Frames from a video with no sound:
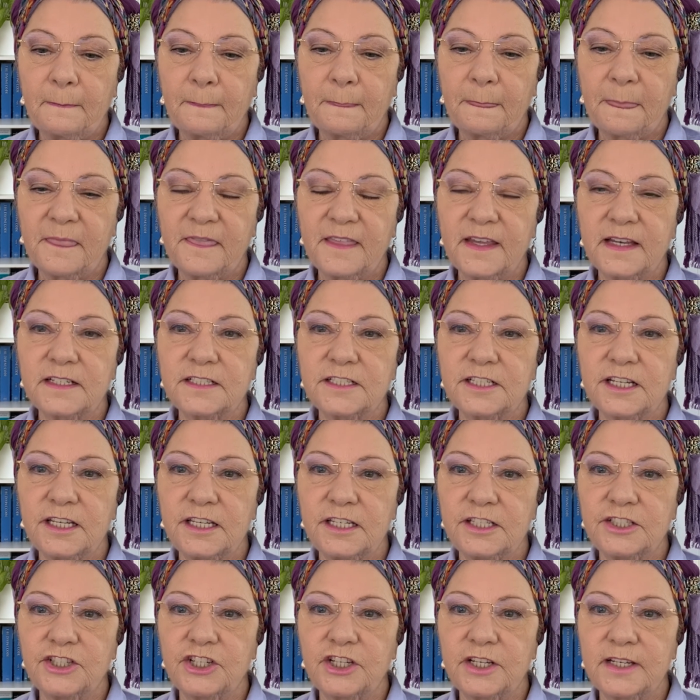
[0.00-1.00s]
their
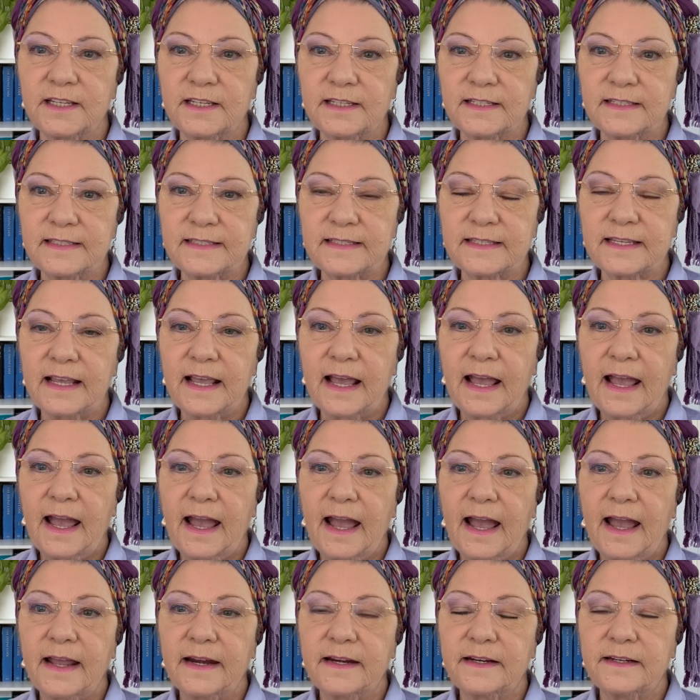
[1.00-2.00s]
teachings,
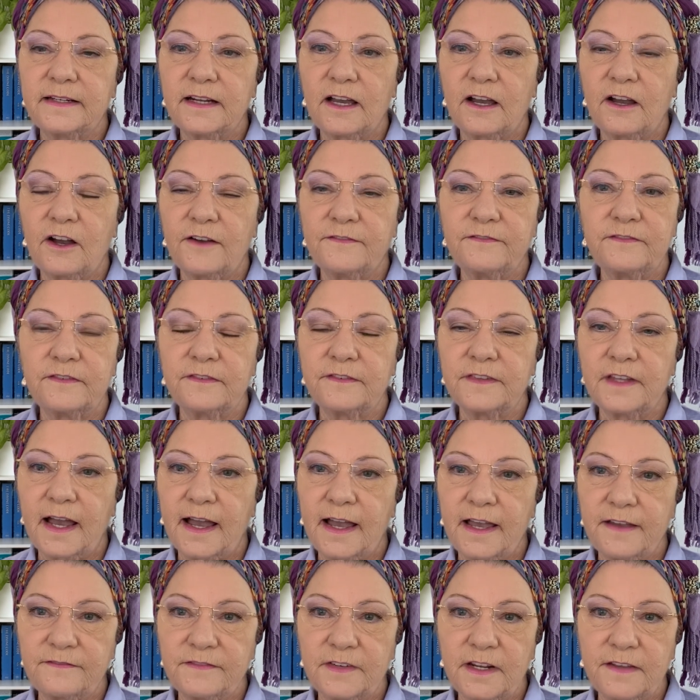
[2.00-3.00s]
and they
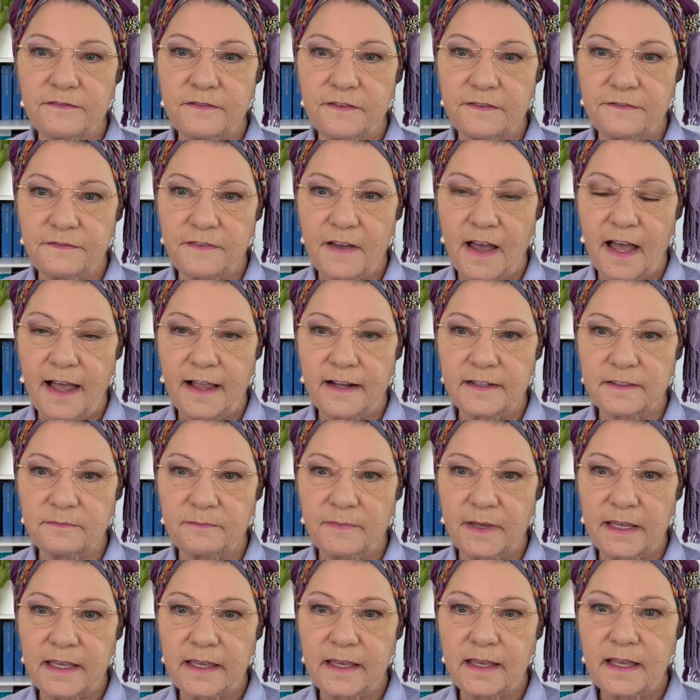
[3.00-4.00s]
have never failed
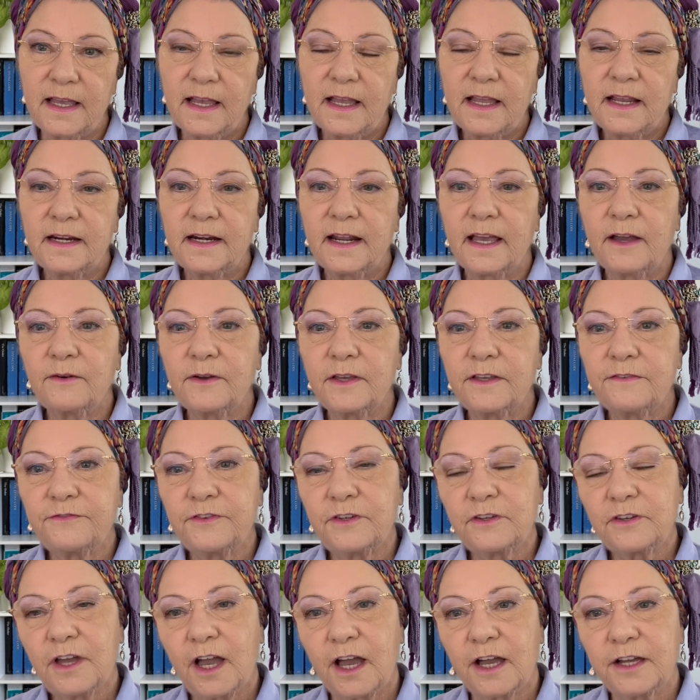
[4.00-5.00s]
me. Now, if
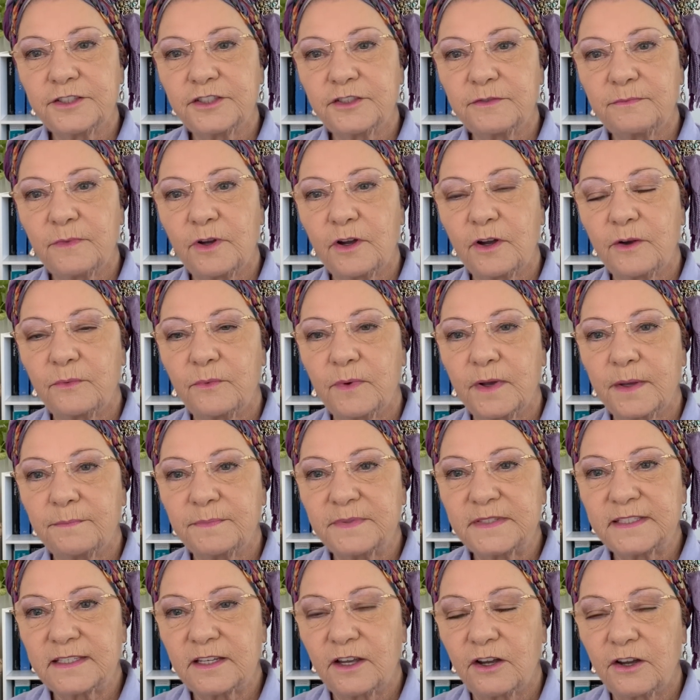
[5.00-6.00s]
you go to my
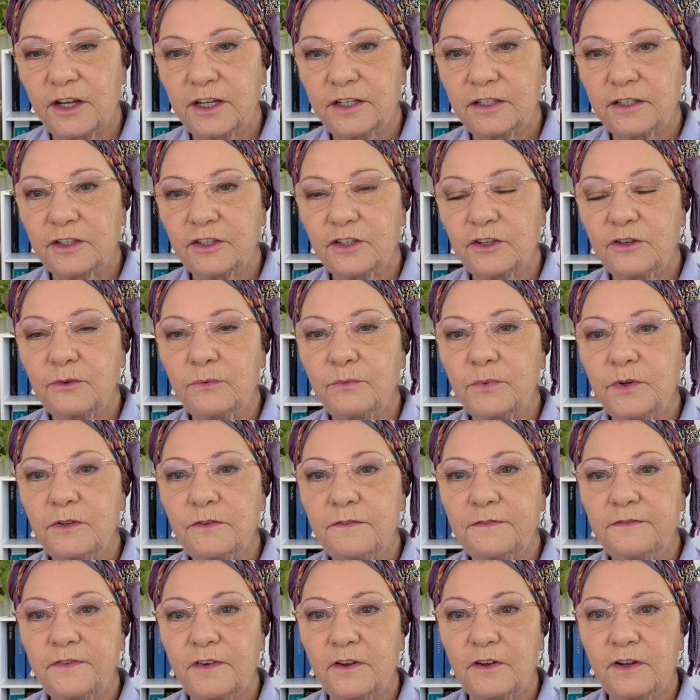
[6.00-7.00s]
website, you
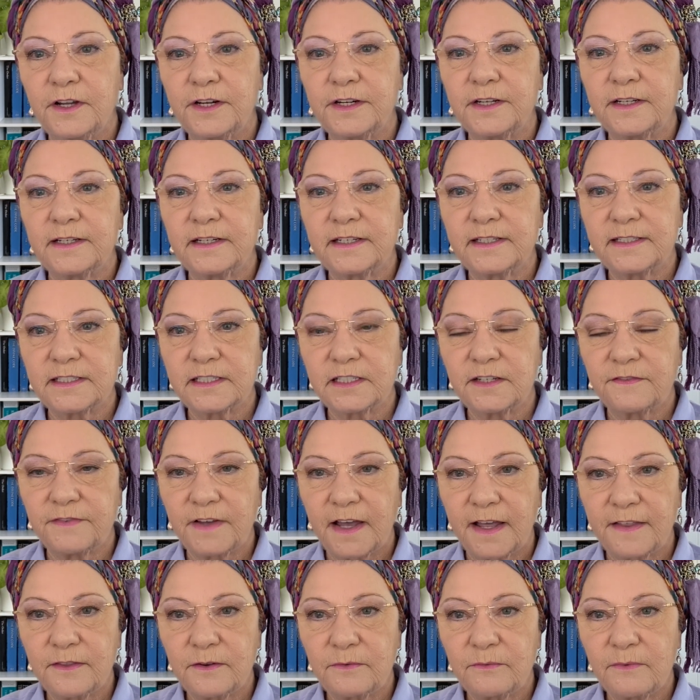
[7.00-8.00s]
will find a list of
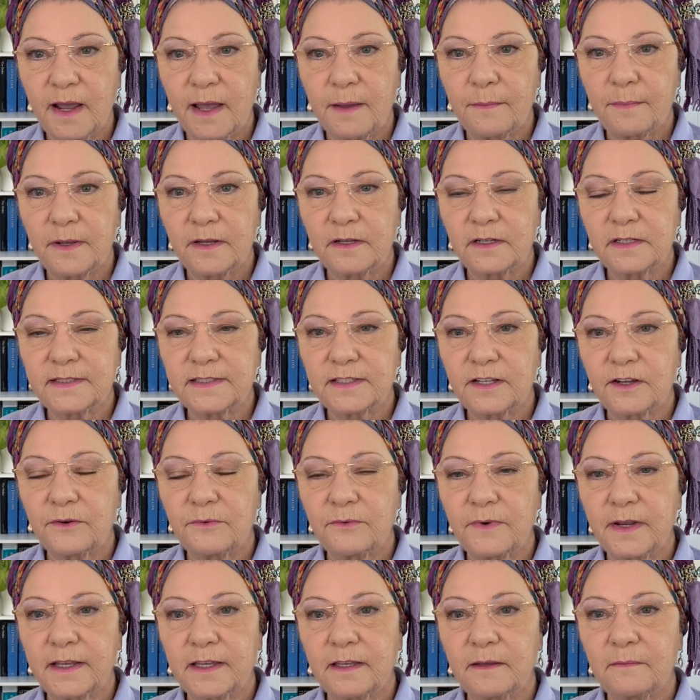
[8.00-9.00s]
other rabbis I
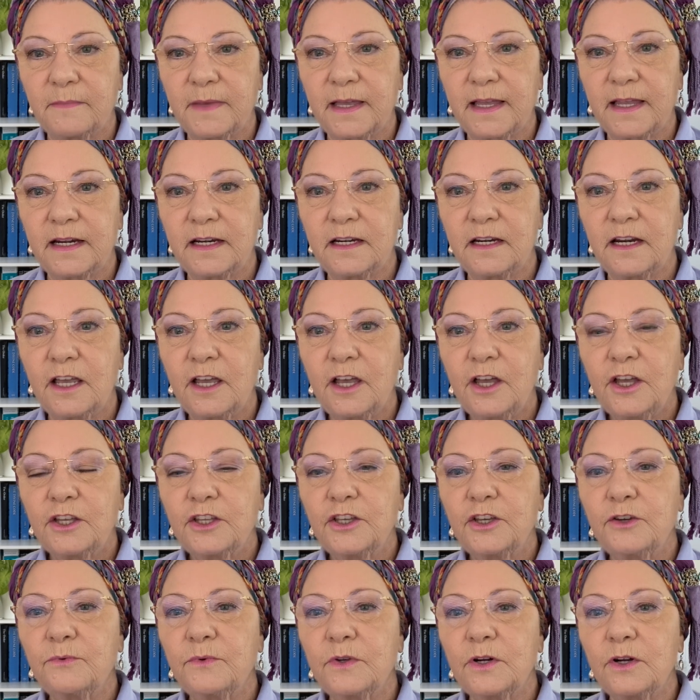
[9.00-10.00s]
recommend.
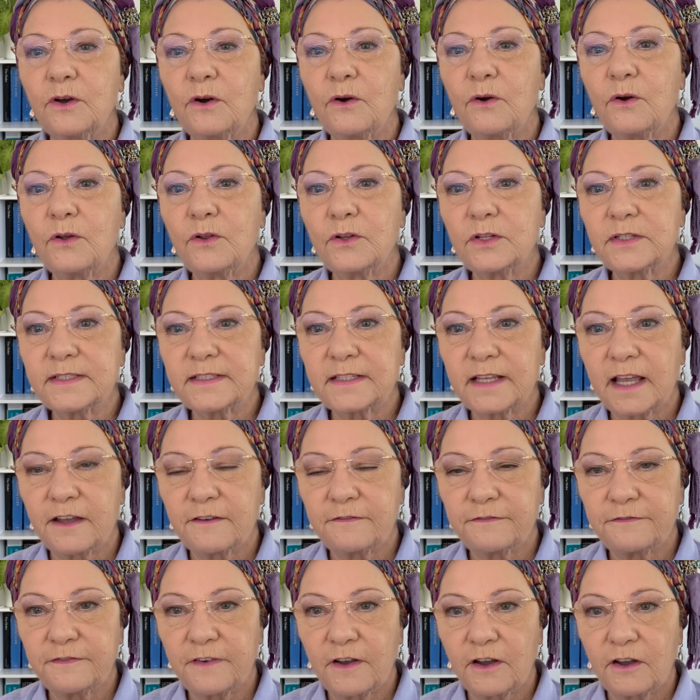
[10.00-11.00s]
You will also
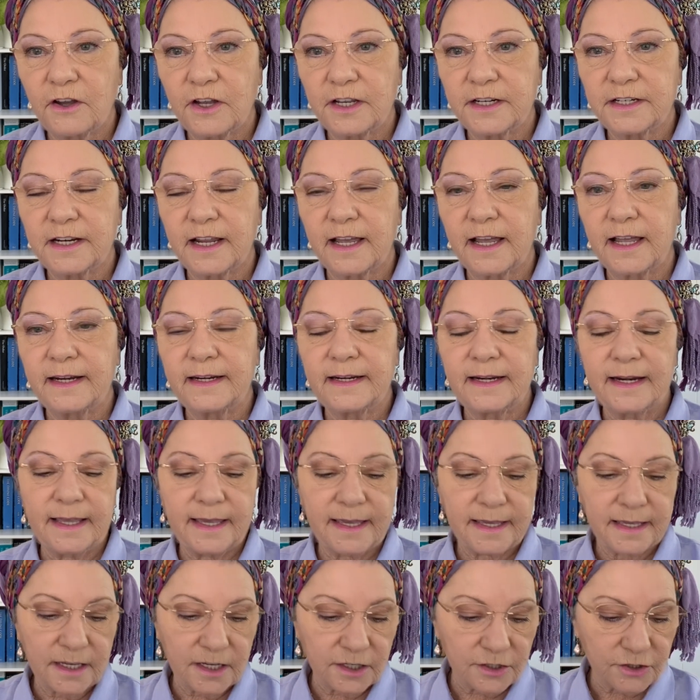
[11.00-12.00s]
find a
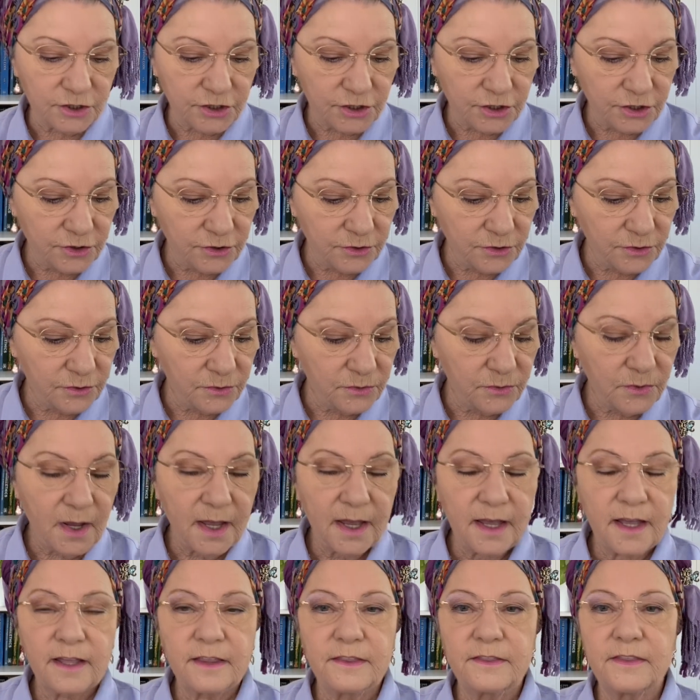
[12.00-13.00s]
link to
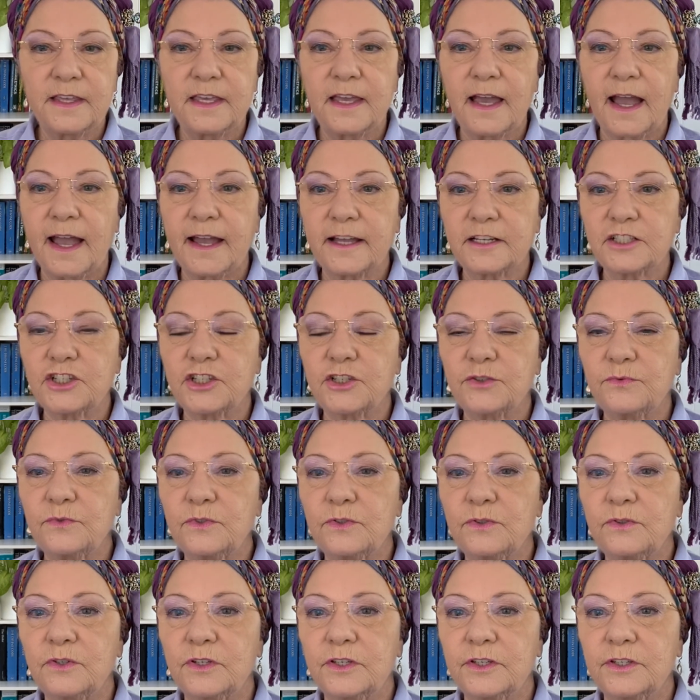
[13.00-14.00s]
the
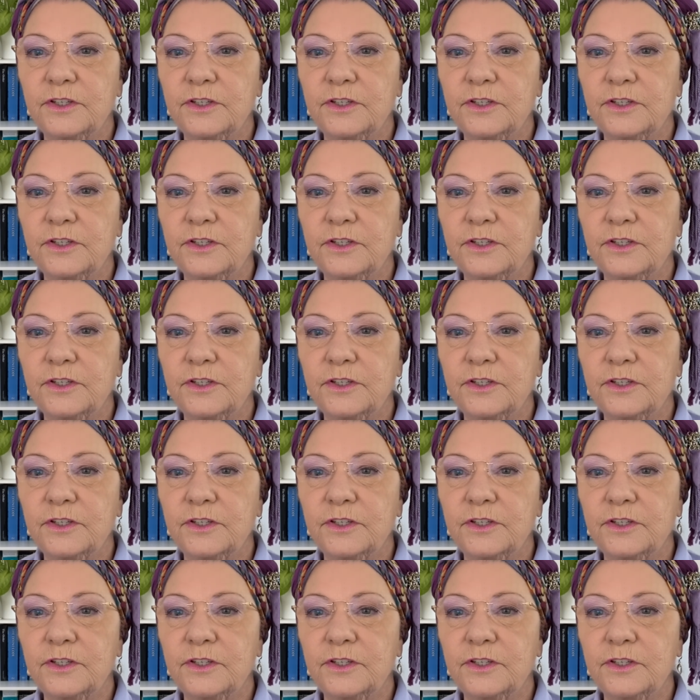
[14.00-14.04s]
actual